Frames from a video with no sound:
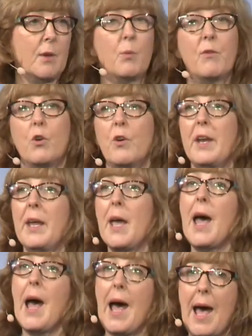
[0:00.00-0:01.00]
And we've already
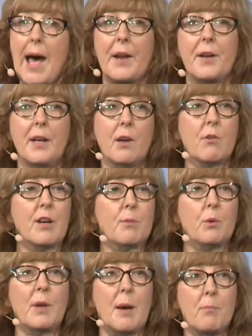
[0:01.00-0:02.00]
had an
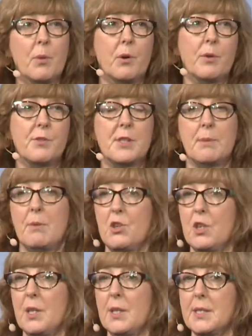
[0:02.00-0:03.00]
incredible number of
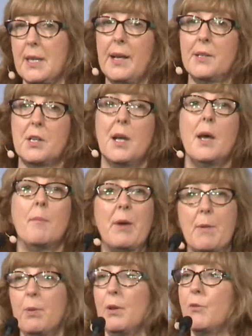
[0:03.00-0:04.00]
submissions, and
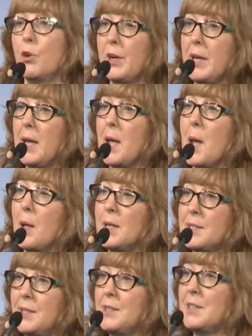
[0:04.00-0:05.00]
people have already,
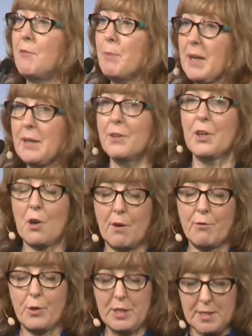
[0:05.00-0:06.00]
since they've been at the
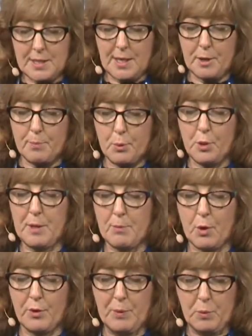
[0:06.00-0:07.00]
conference, started putting
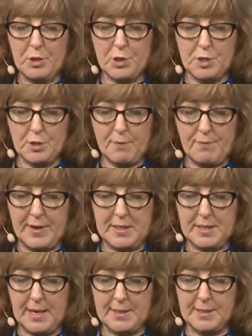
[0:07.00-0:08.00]
more in, which is
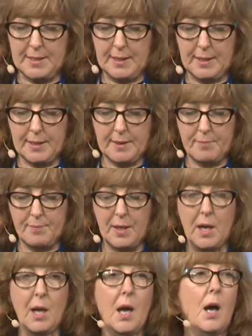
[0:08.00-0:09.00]
fantastic.
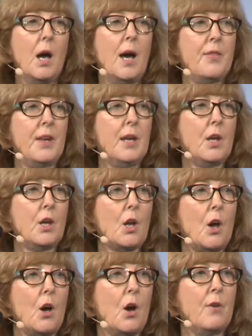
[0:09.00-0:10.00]
I think
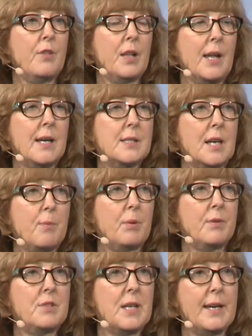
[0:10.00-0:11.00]
over the last
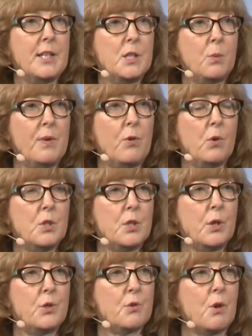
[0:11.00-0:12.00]
couple of days, we've
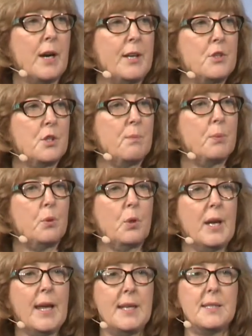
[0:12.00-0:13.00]
also tried to
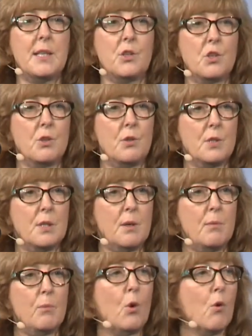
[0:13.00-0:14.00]
put S issues
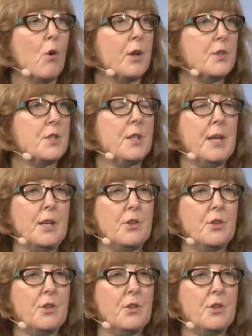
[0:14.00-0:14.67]
more onto the